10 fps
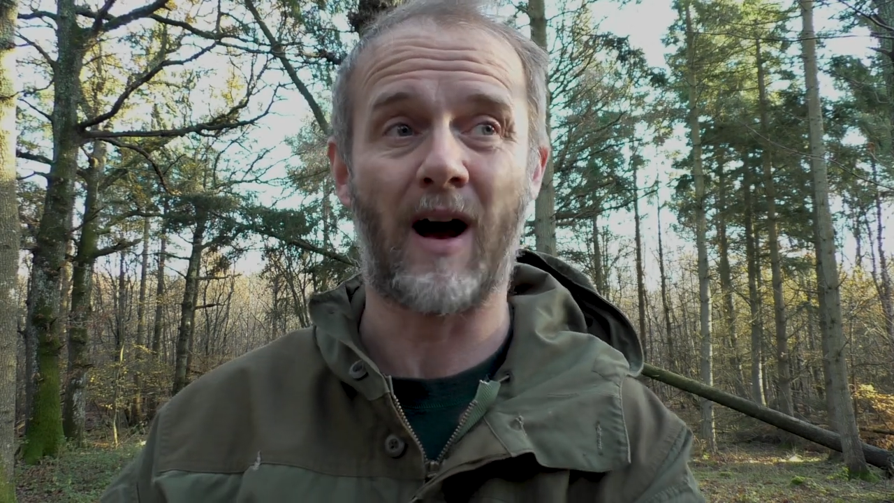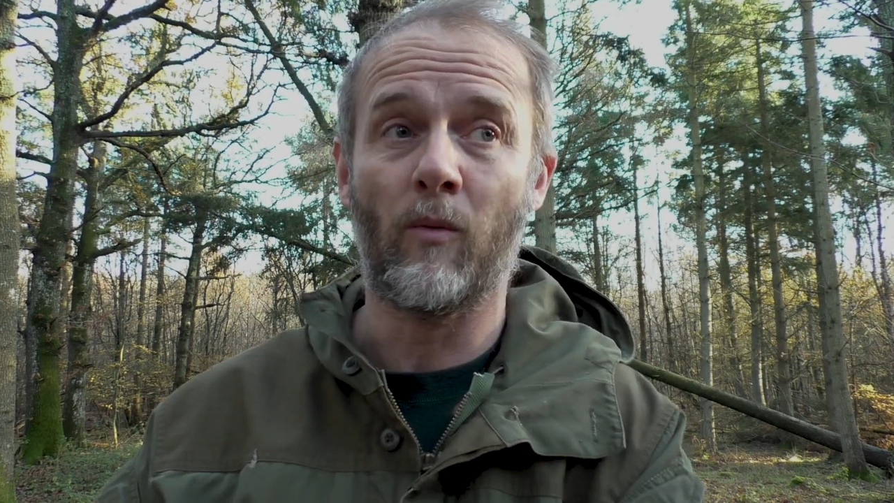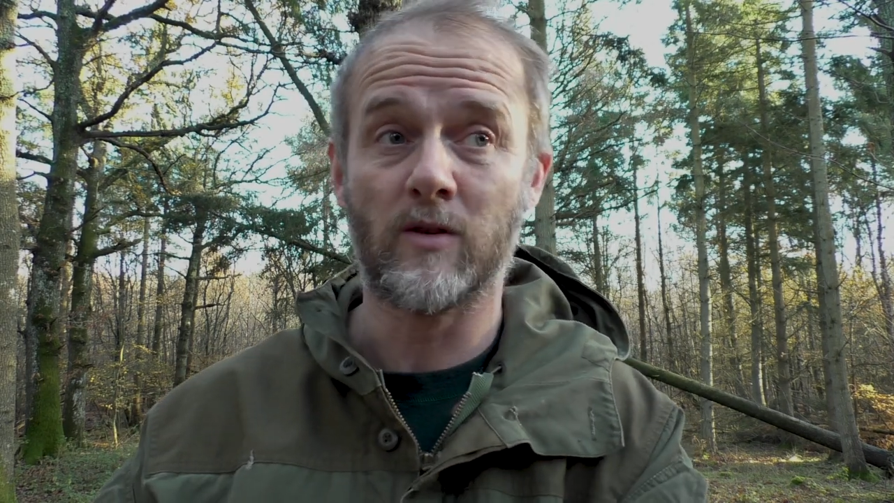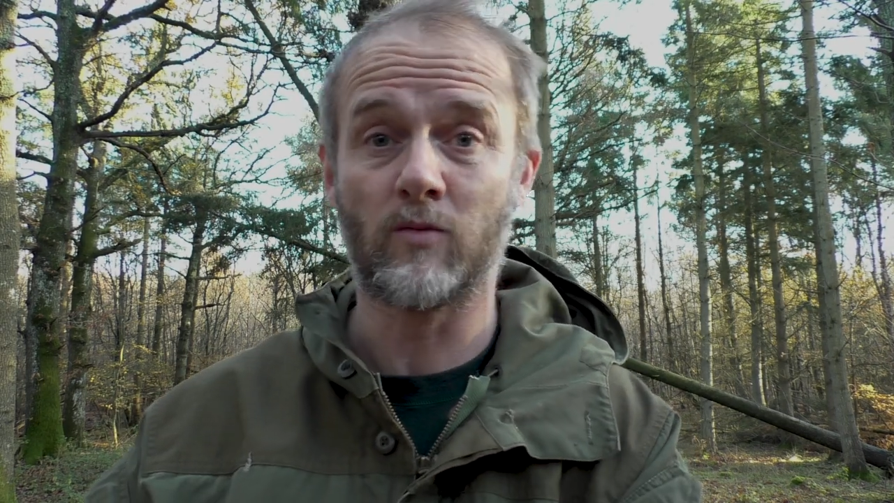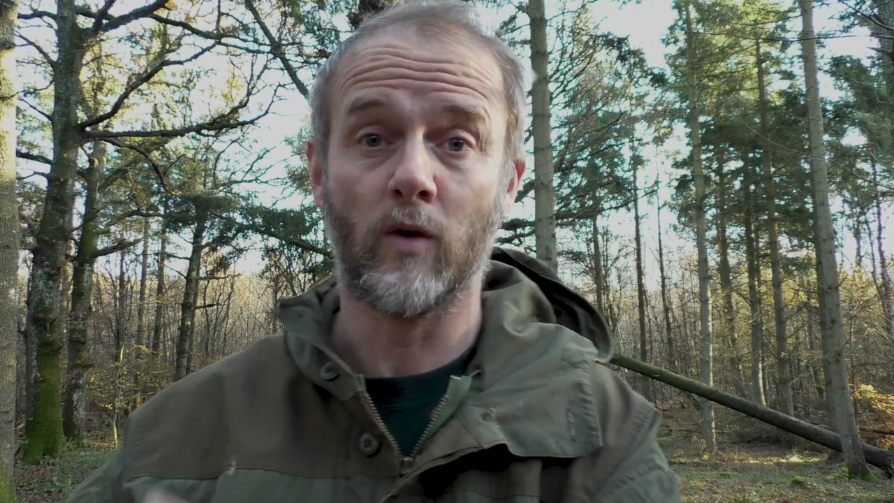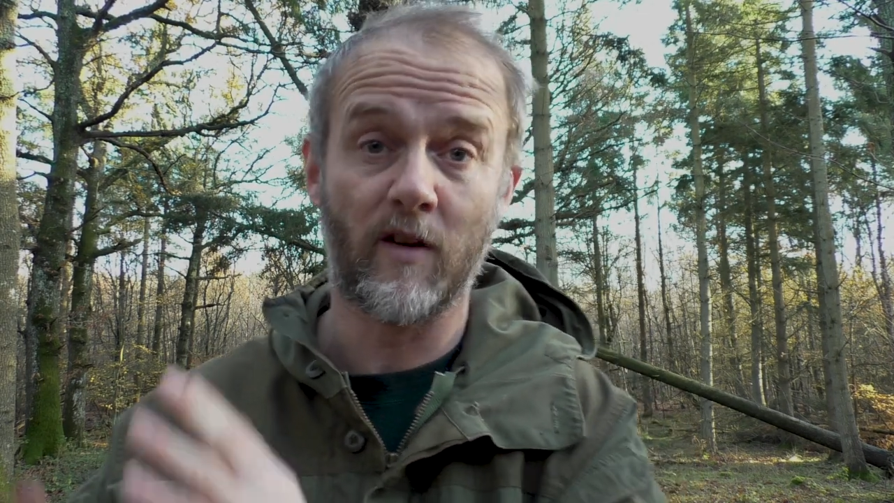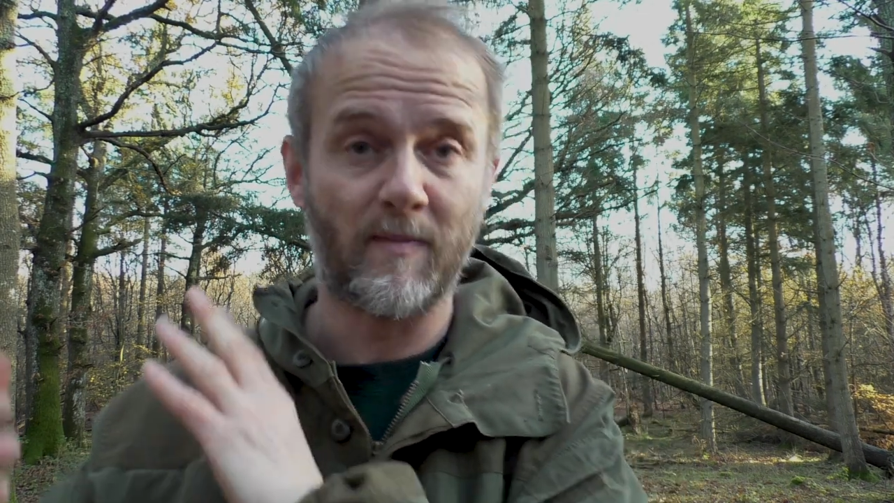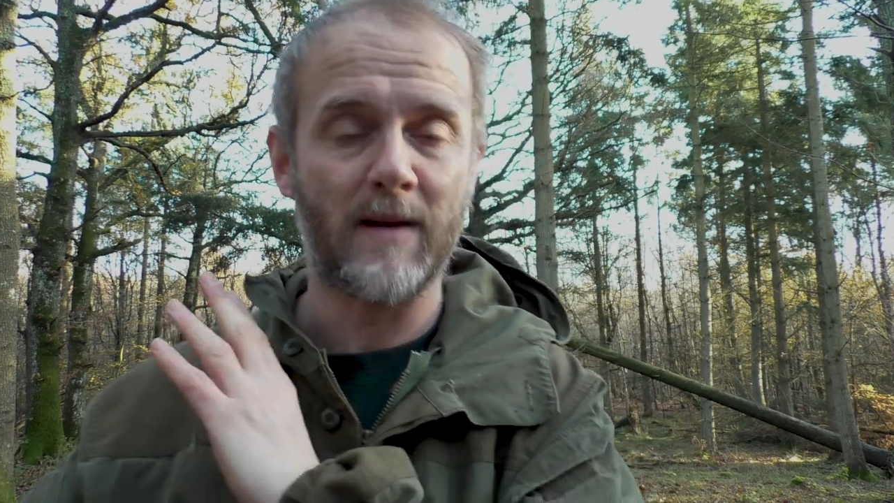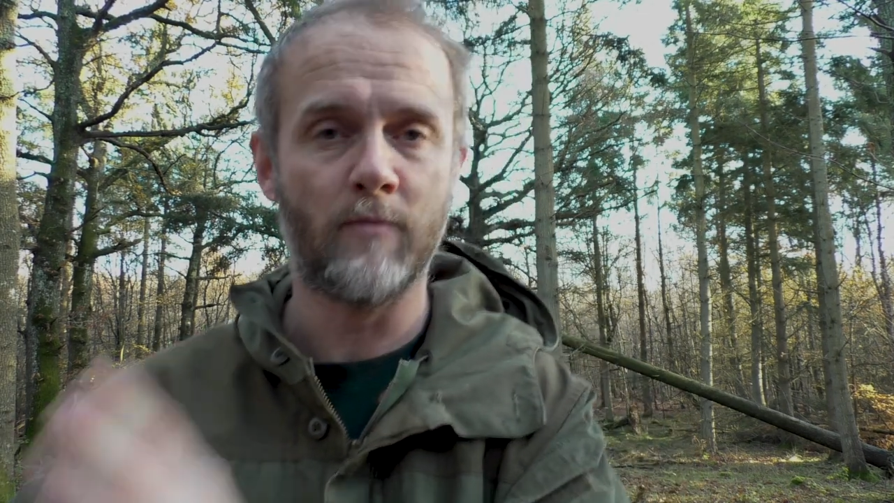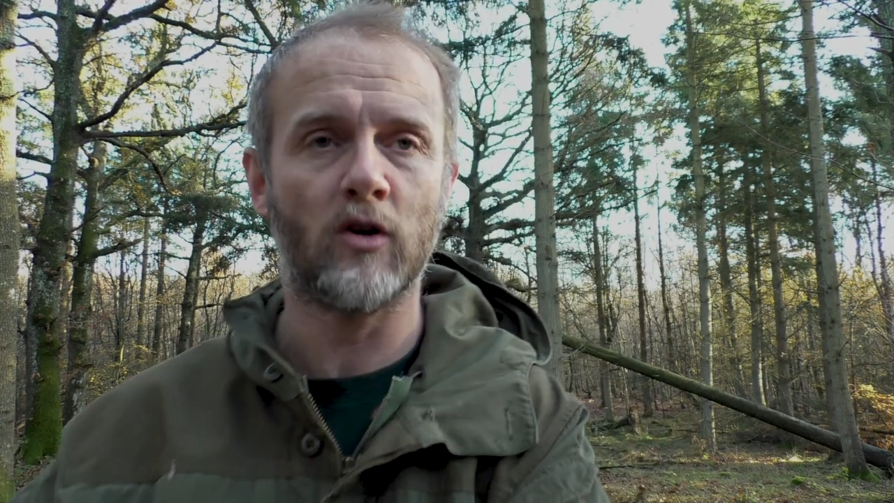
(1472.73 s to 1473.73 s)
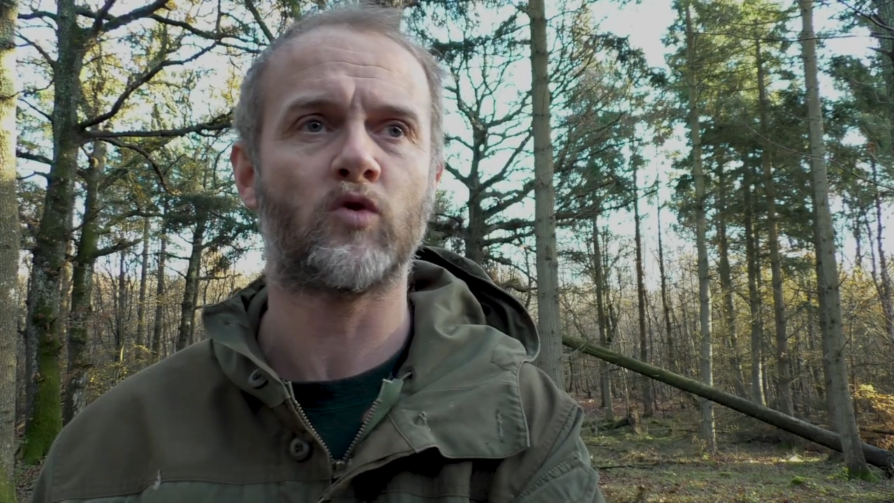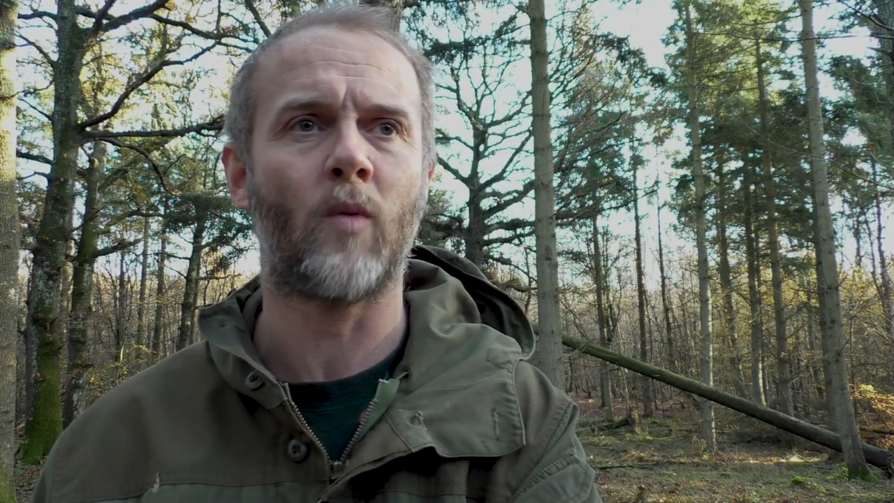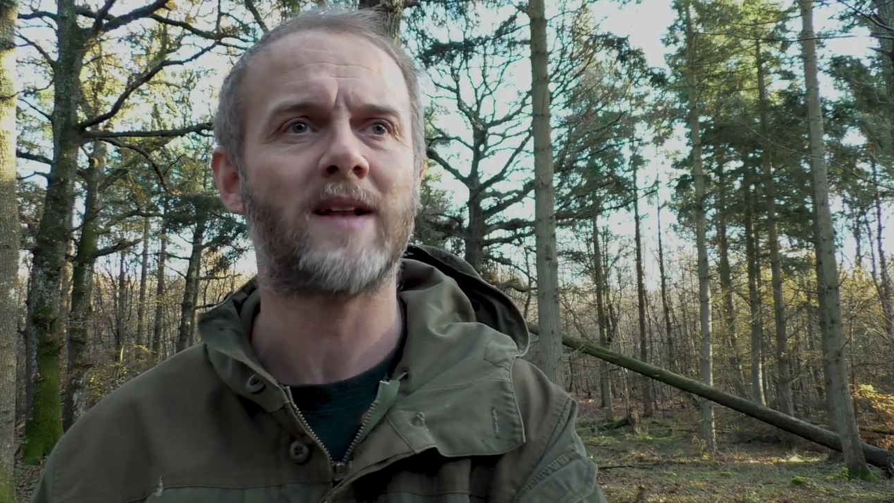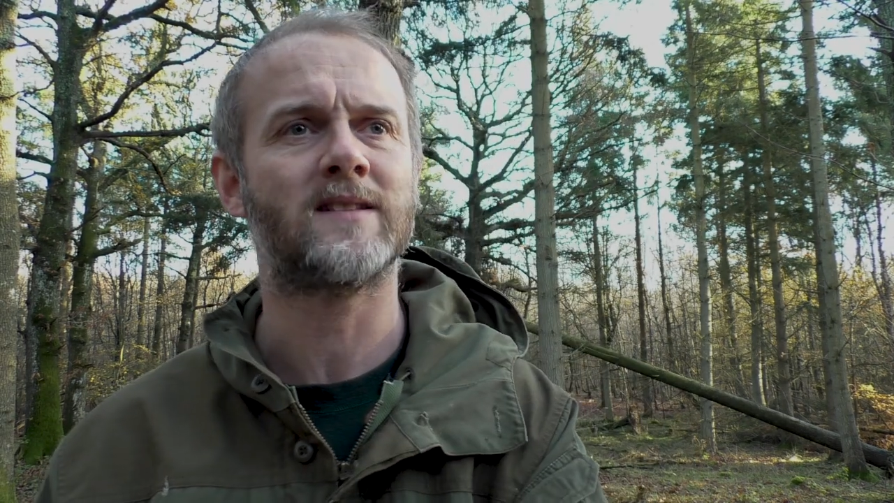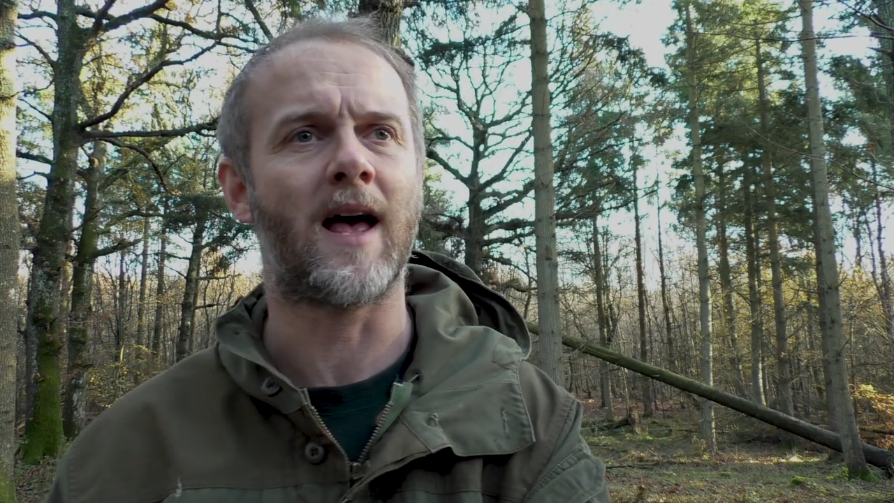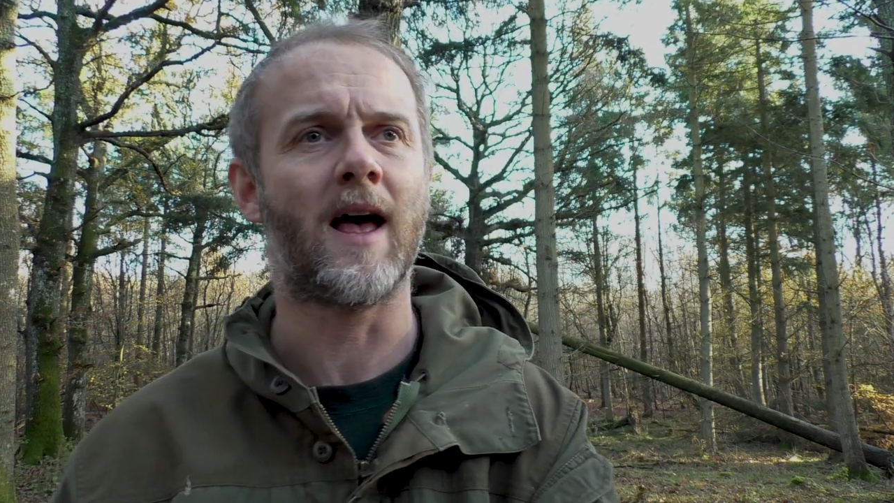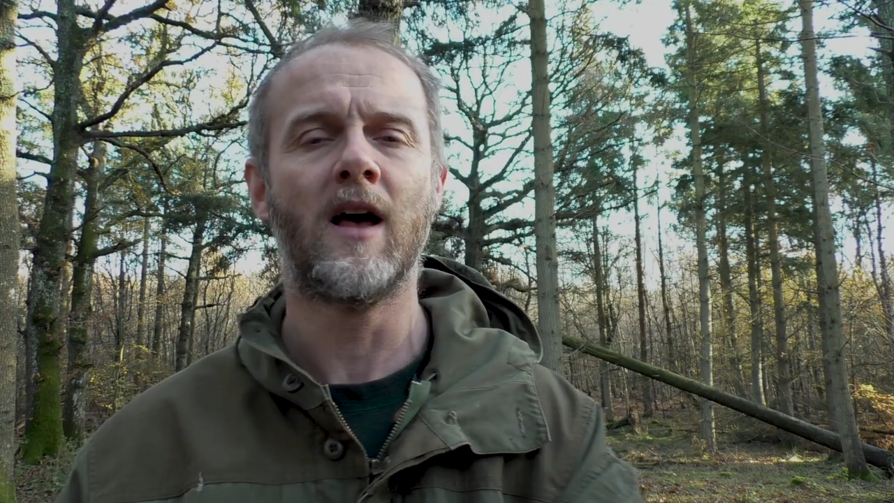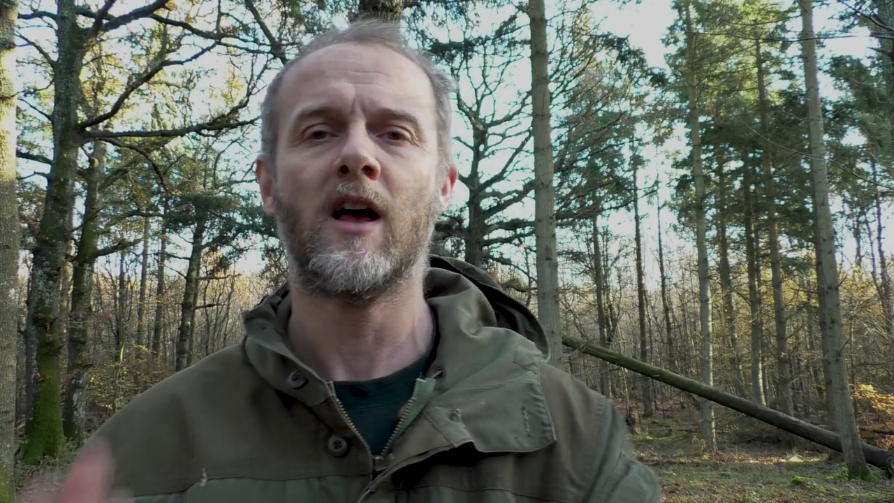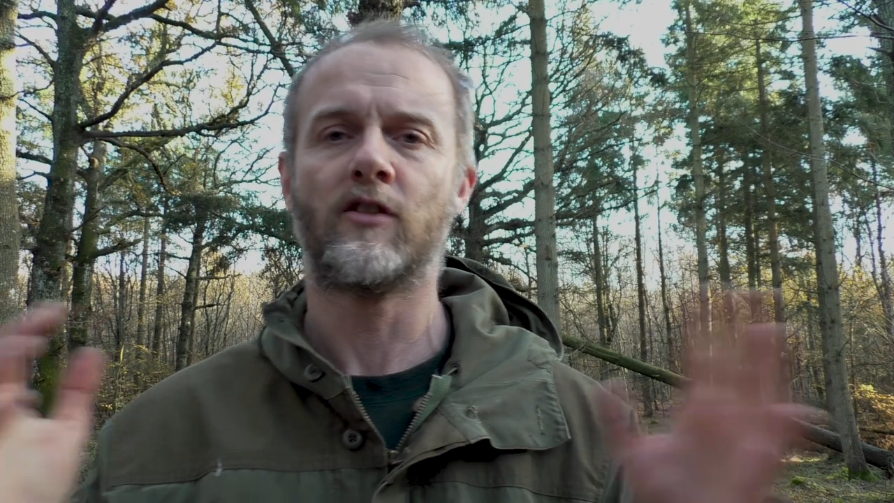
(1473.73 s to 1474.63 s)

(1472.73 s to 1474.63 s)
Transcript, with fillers: that was would have been much wetter